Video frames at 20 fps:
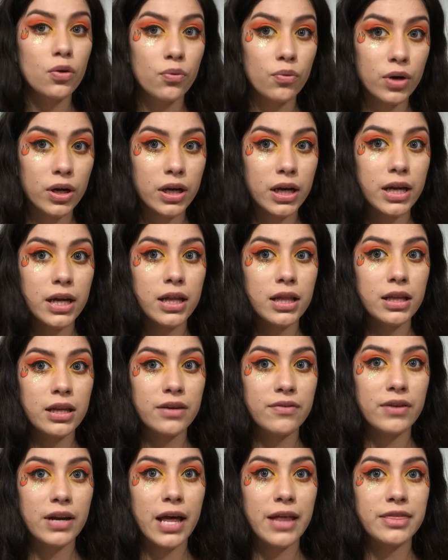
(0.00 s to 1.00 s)
We're gonna
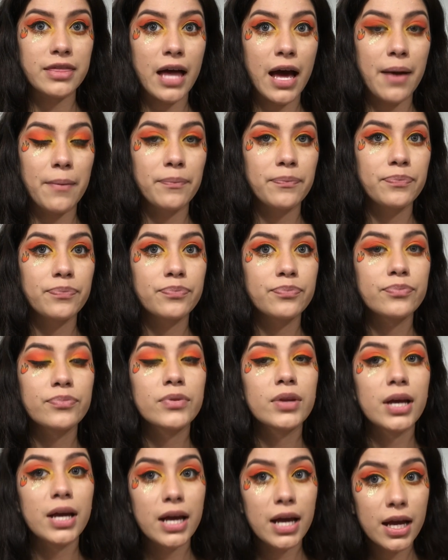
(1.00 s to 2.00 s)
leave it at that.
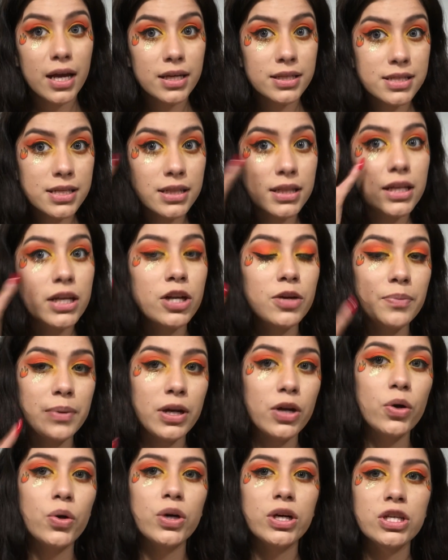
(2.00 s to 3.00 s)
It's a little
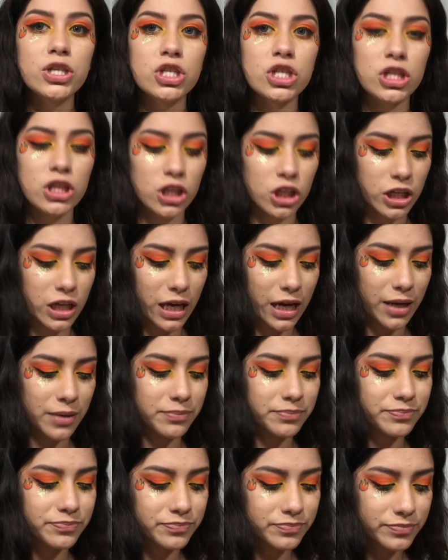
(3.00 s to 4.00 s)
bit orangey looking,
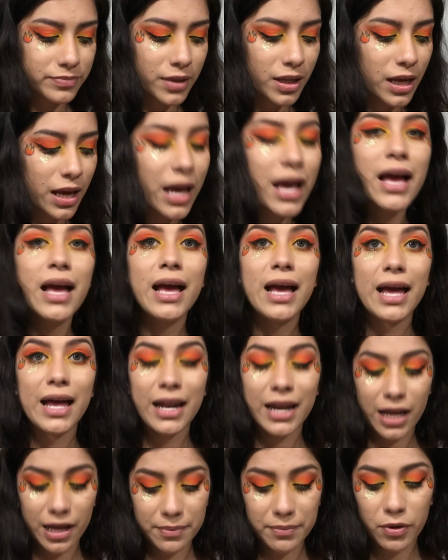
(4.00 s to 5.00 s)

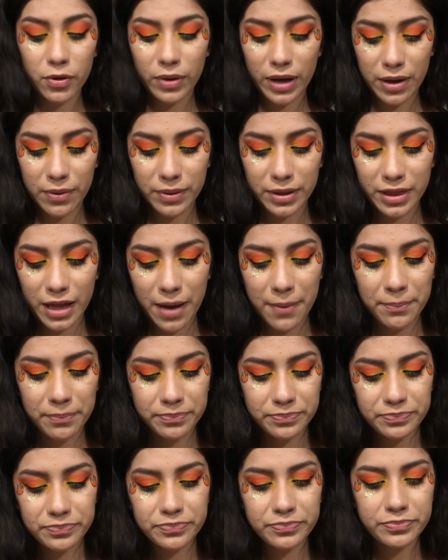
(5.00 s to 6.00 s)
and I'm okay with that.
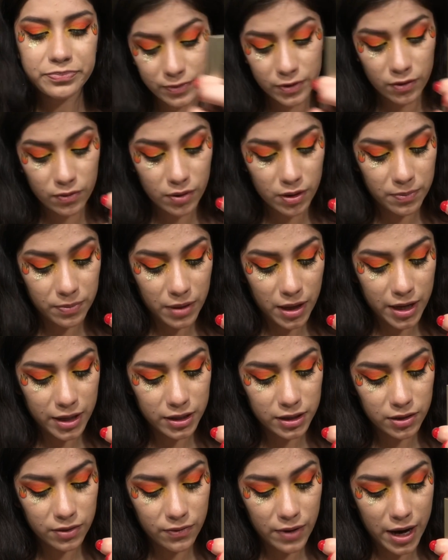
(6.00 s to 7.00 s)
We're
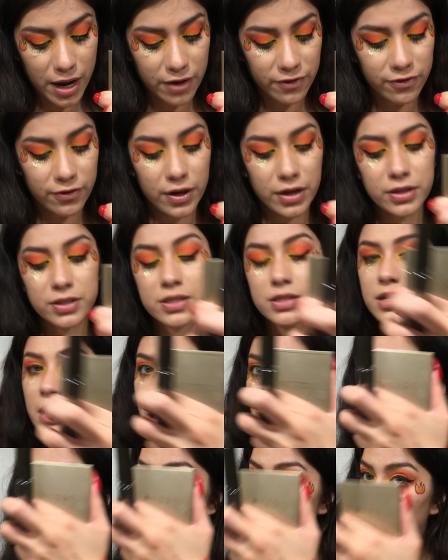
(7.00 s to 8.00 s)
applying the red first,
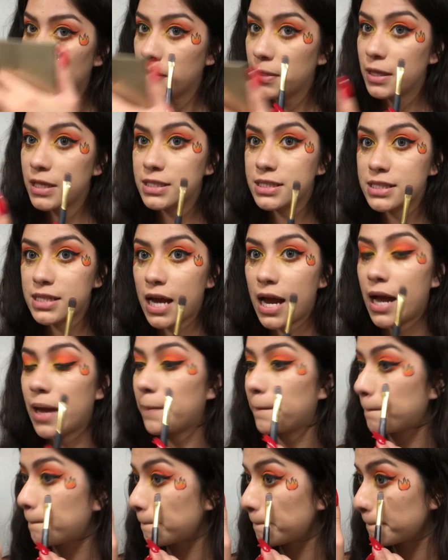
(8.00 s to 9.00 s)
this time.